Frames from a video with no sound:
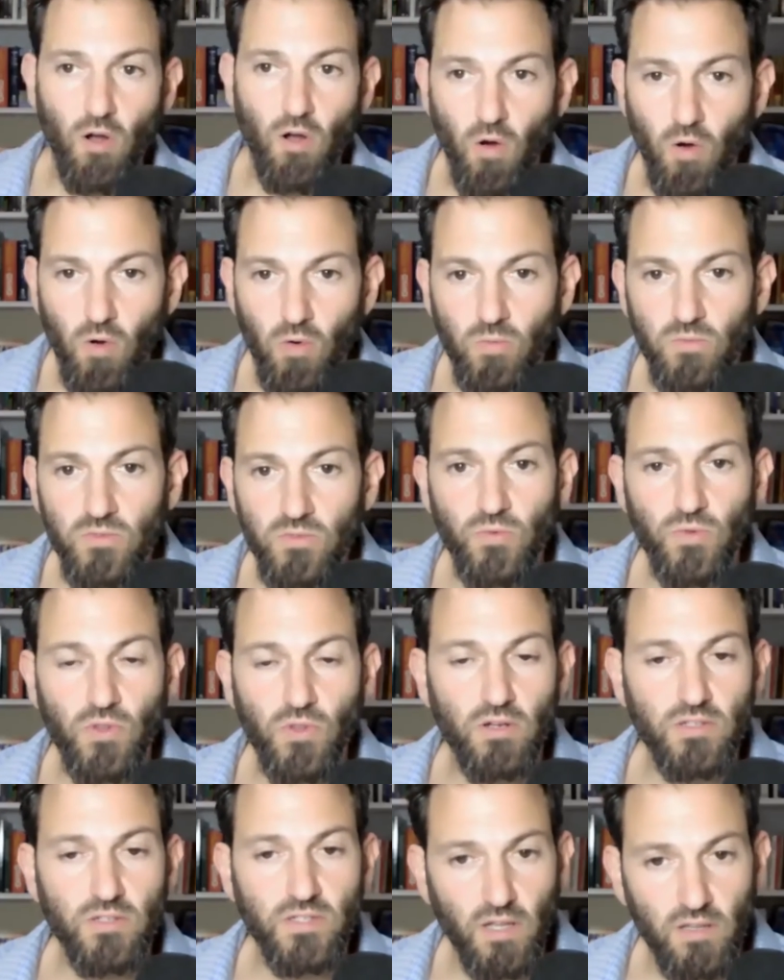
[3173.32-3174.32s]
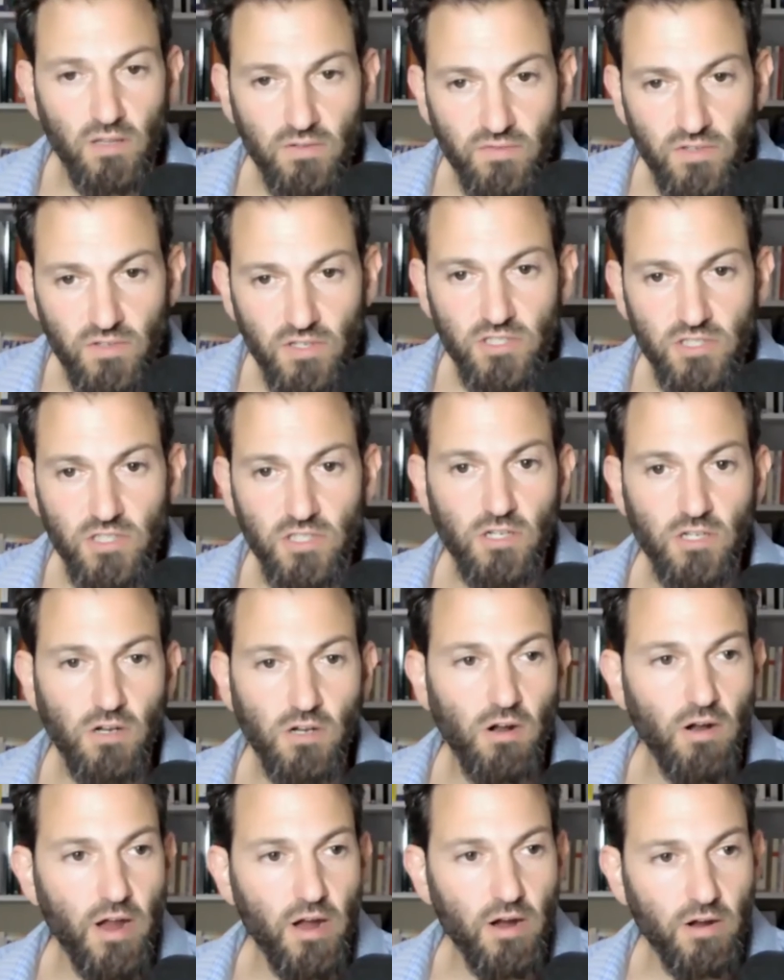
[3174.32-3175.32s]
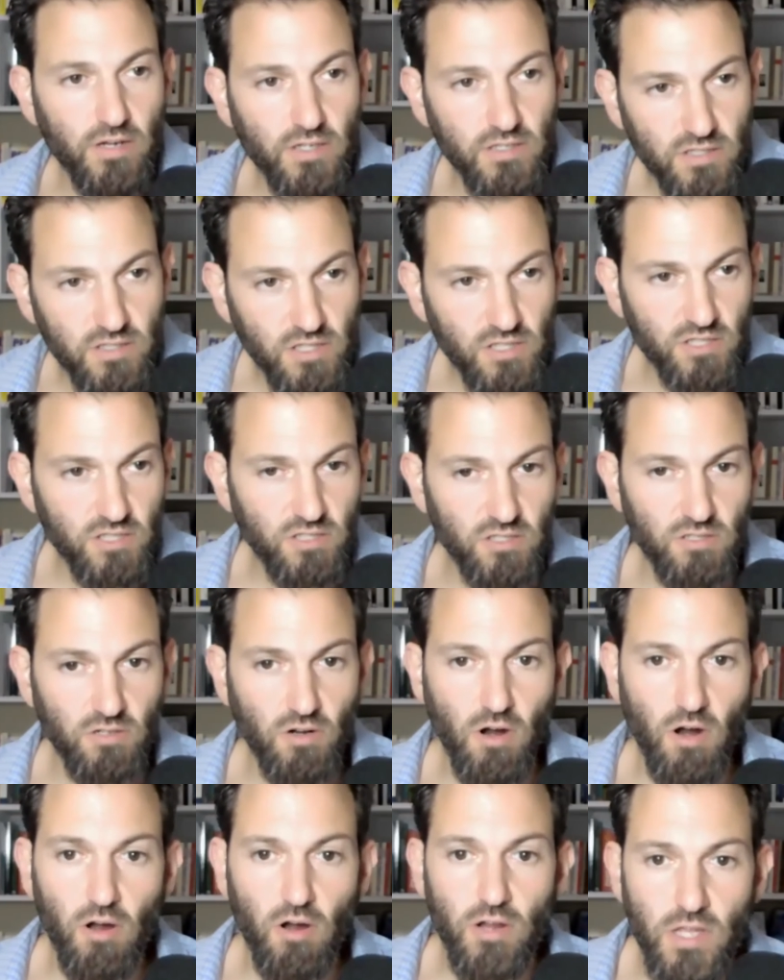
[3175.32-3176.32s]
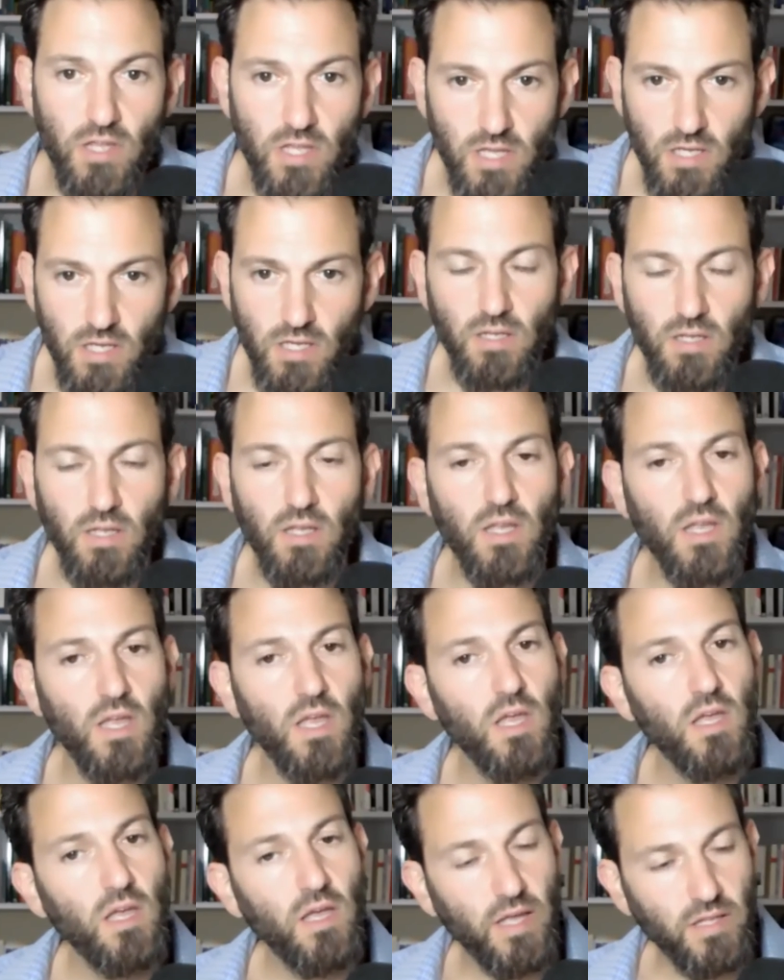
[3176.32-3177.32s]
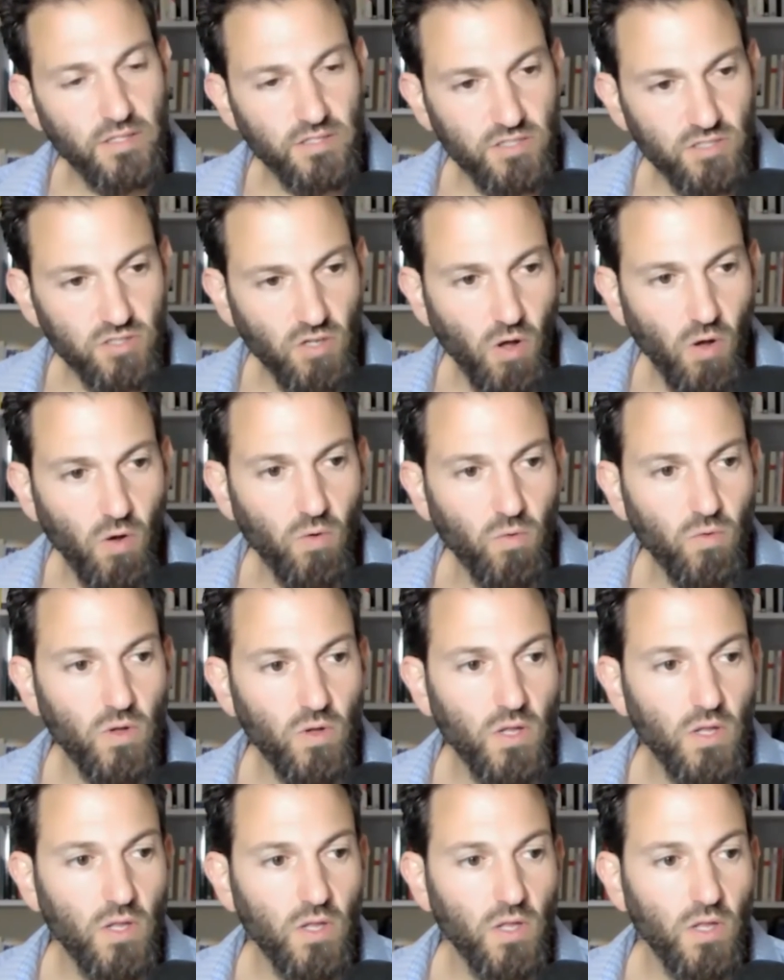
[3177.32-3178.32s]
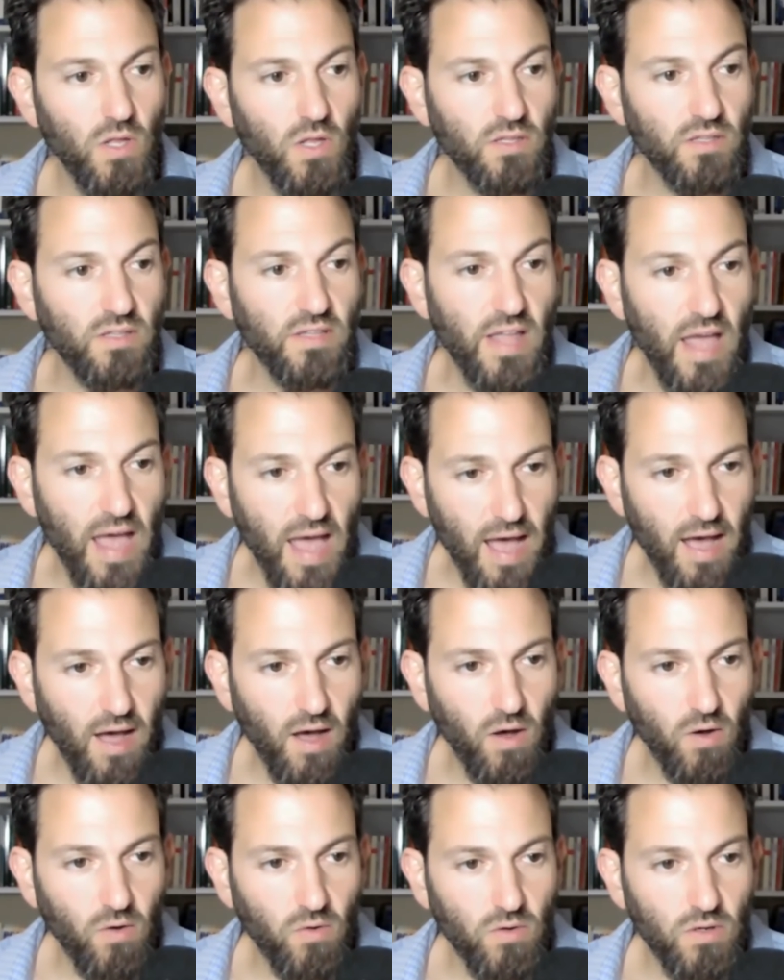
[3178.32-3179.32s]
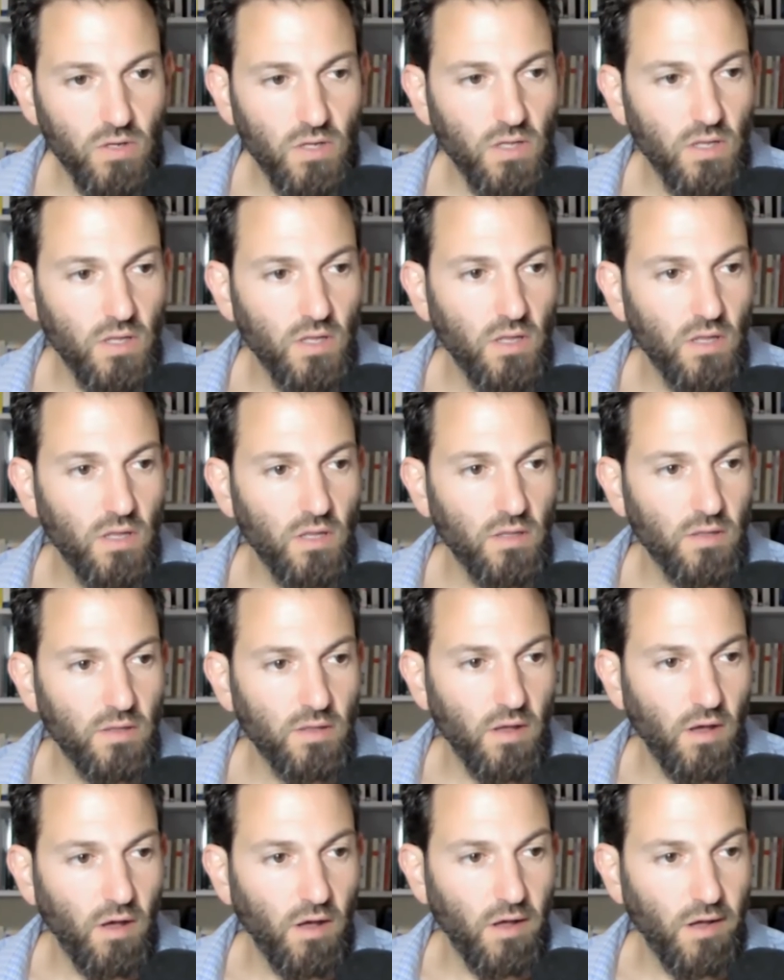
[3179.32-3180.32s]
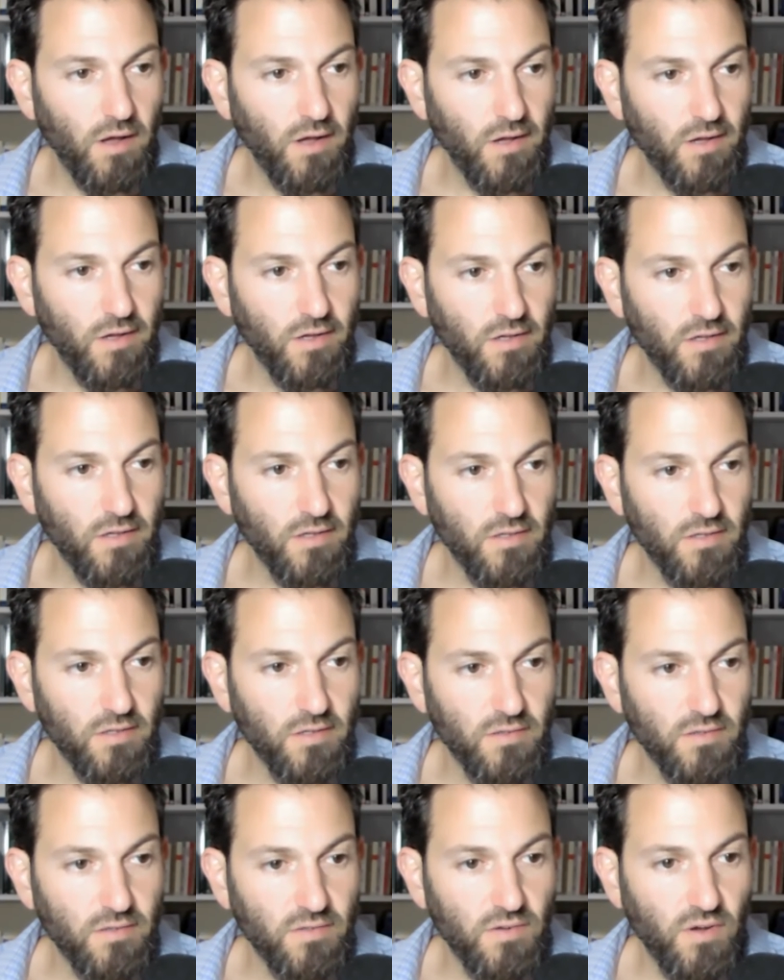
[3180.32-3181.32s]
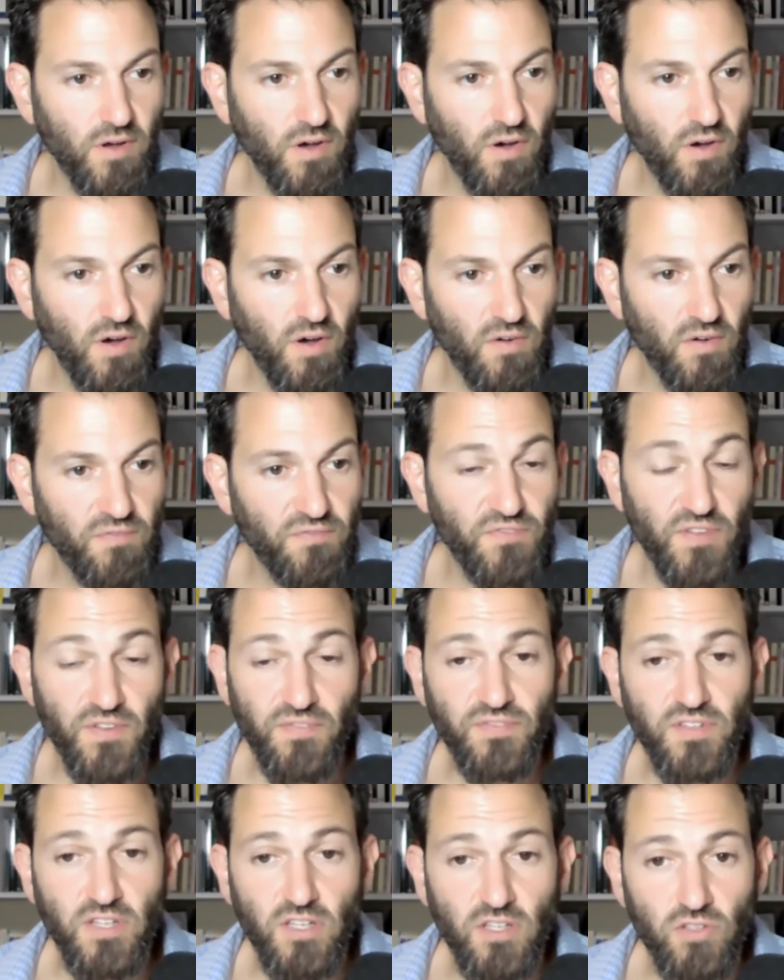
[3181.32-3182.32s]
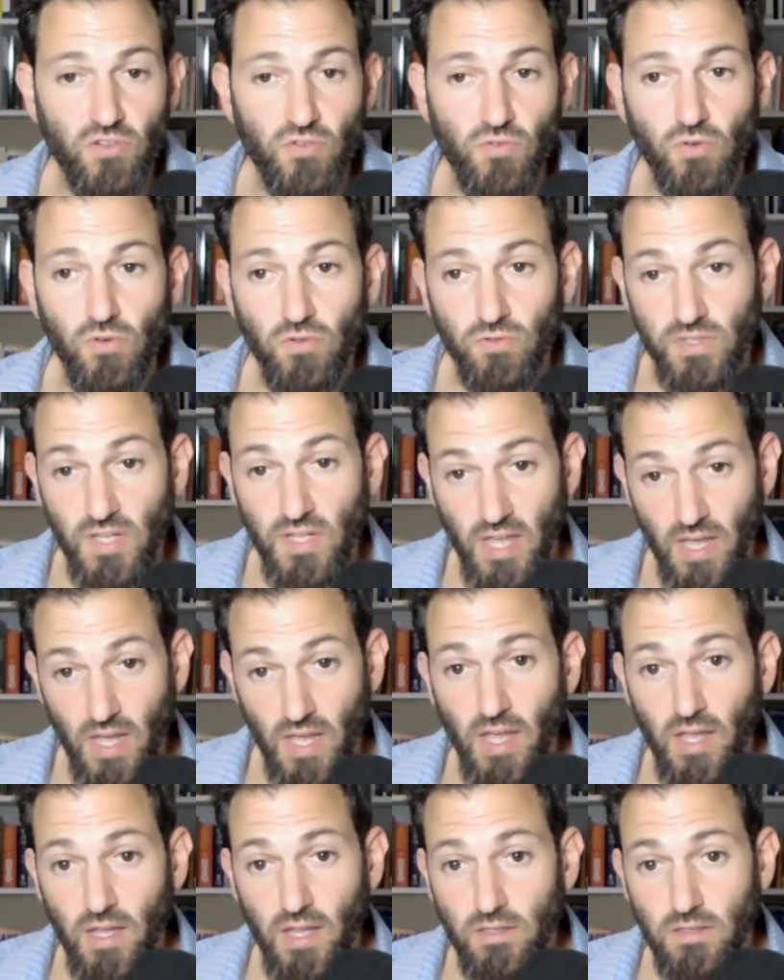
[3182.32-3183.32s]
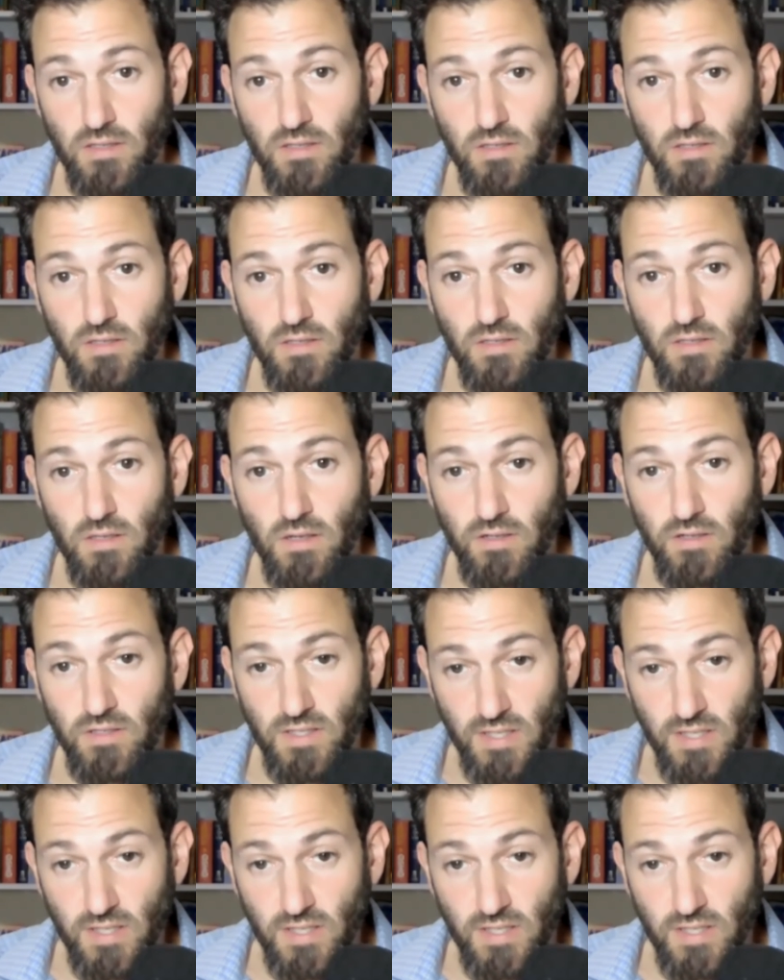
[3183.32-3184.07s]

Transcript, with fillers: homes, with our television and our air conditioner, our heat. And so now a 15-year-old kid, a